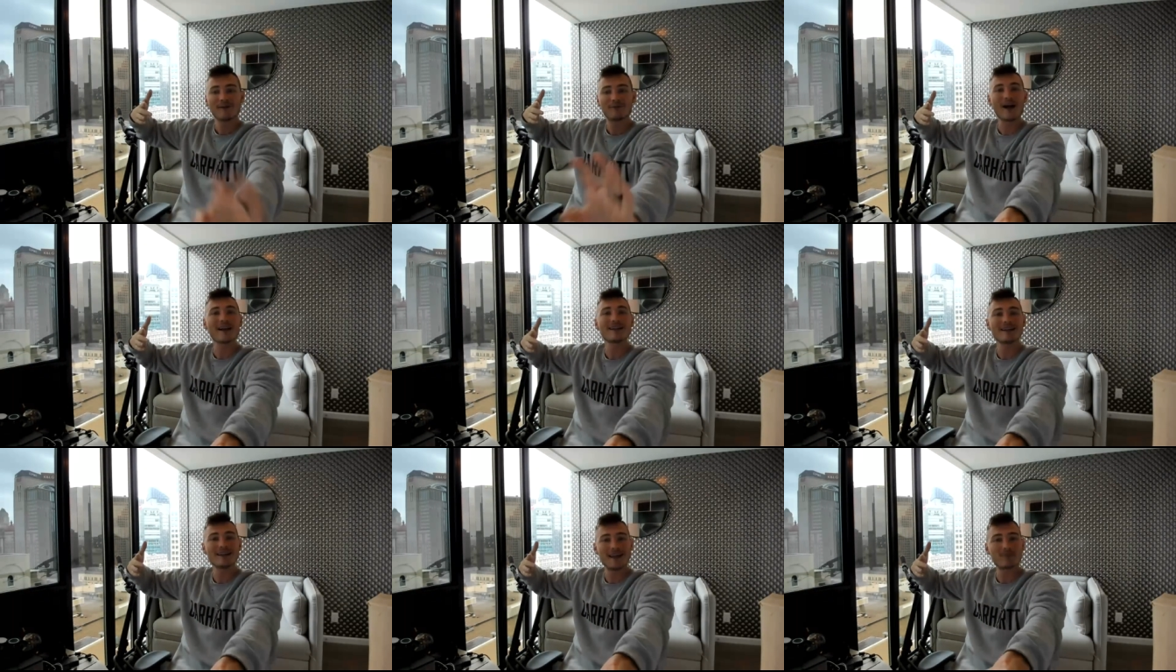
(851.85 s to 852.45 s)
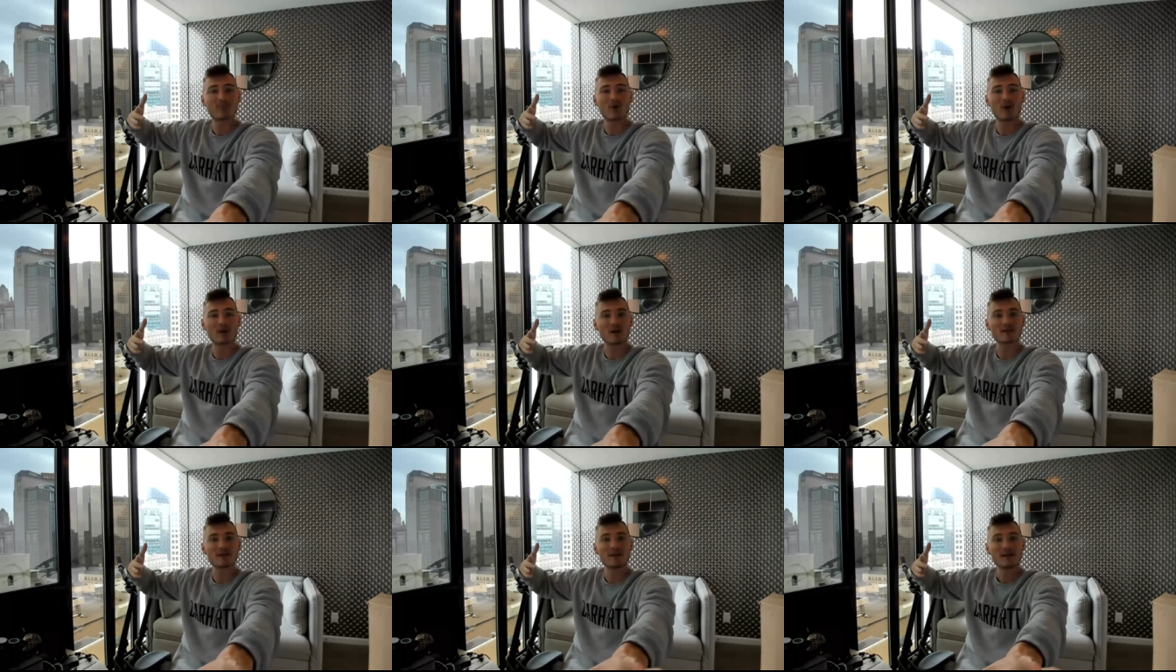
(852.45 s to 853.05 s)
Finding a
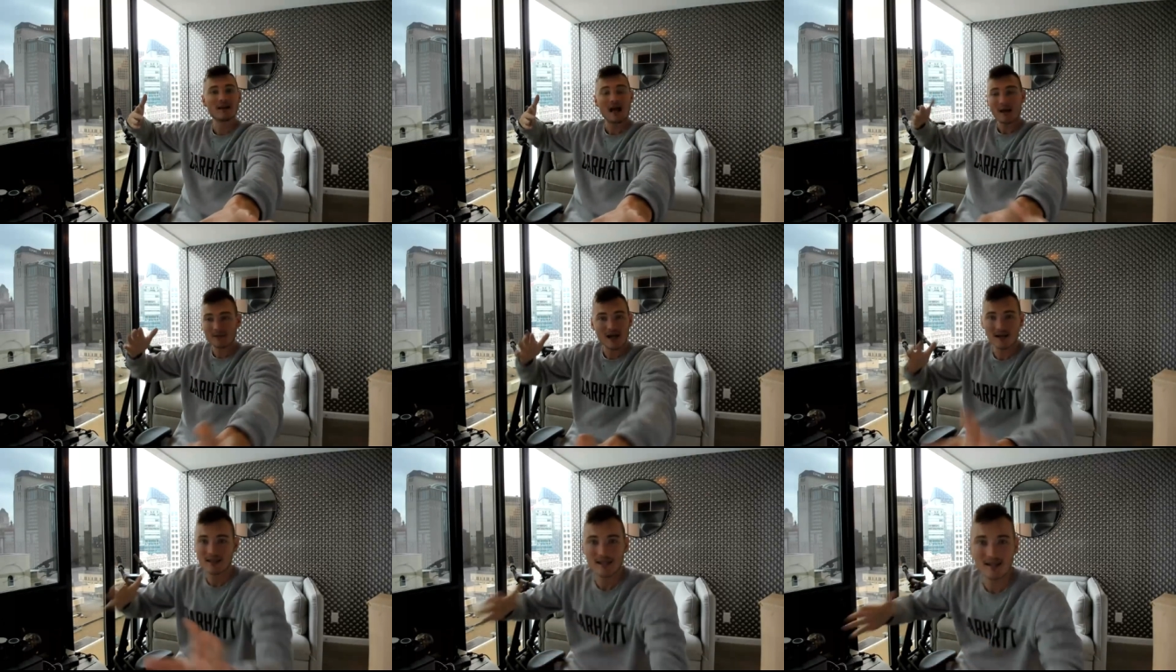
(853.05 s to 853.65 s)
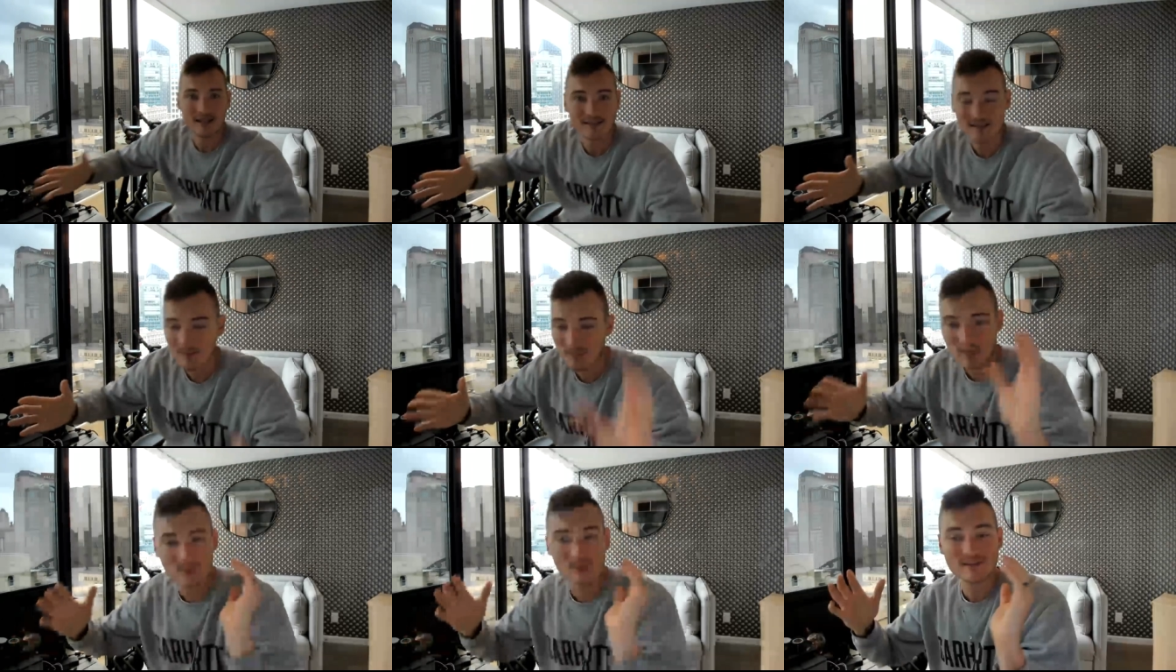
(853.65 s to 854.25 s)
product. I'm not kidding. Some
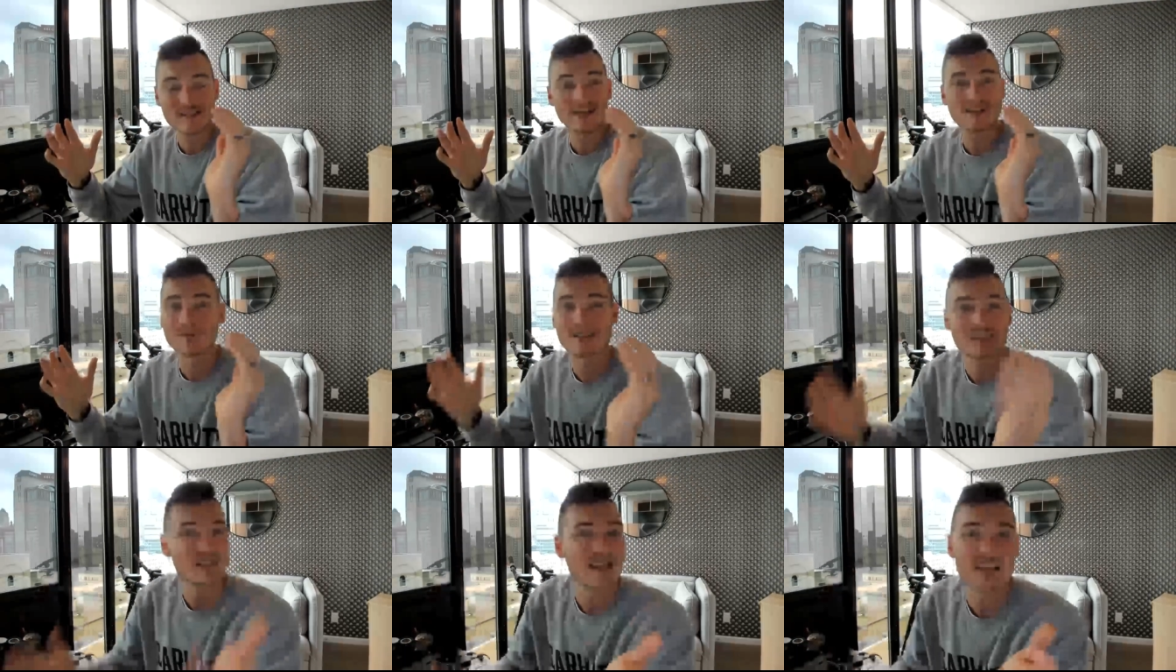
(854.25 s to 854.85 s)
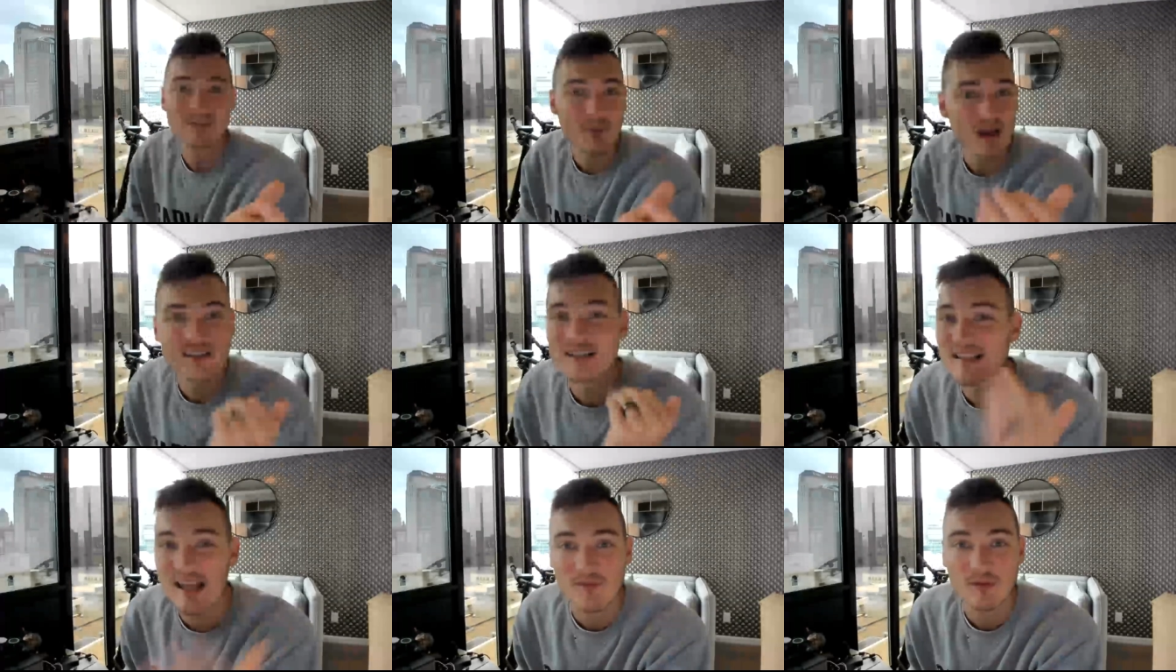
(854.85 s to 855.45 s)
people, it takes them six
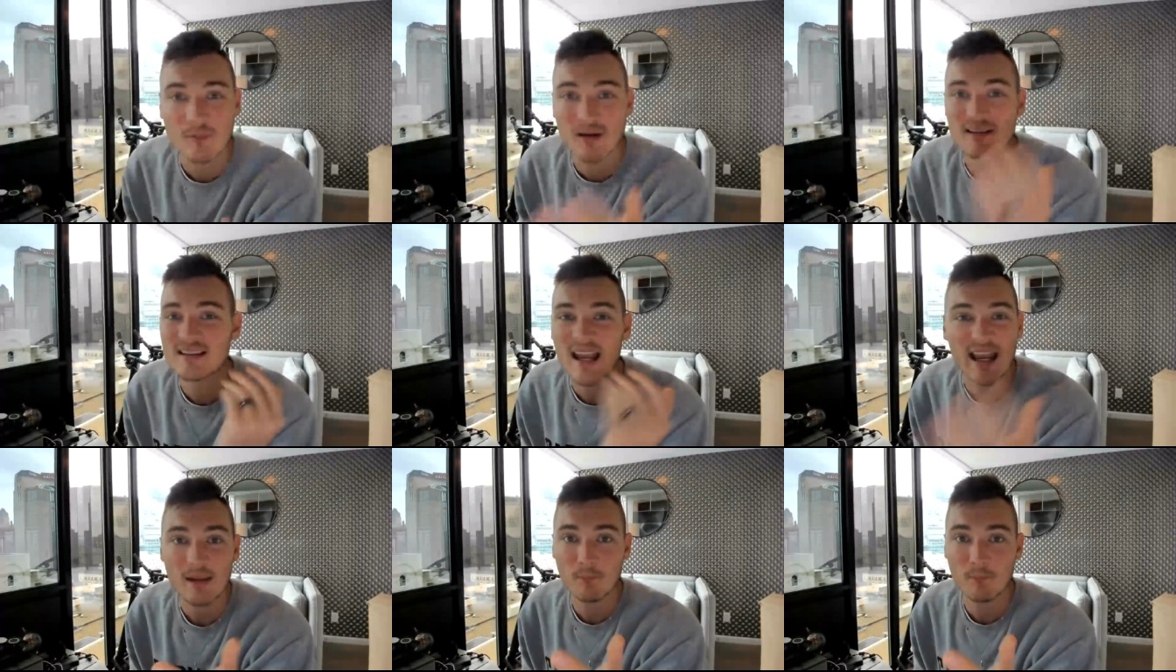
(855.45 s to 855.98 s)
months, seven months, eight